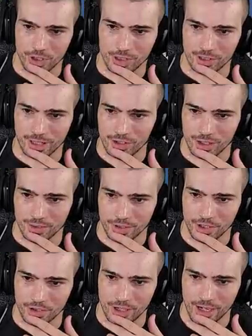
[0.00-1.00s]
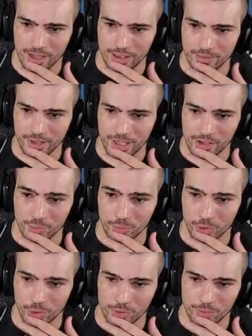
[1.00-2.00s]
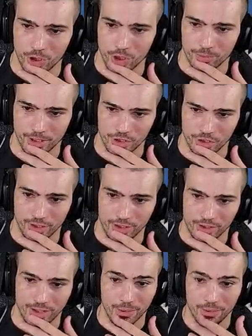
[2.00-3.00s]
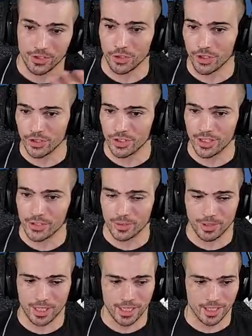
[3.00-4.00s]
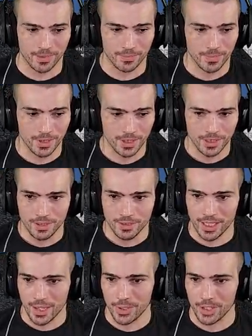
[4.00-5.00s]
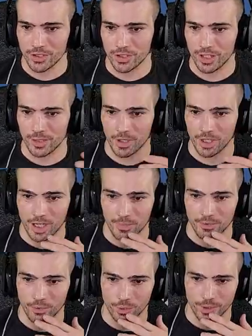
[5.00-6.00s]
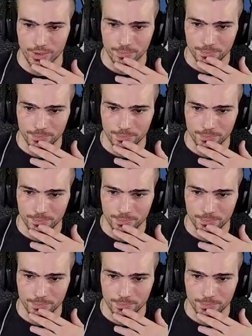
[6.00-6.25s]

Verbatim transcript: his legs off to the side, giving that some real sprawl pressure. Now, now it's unhooked, now you can play again. Now we can start thinking about coming forward.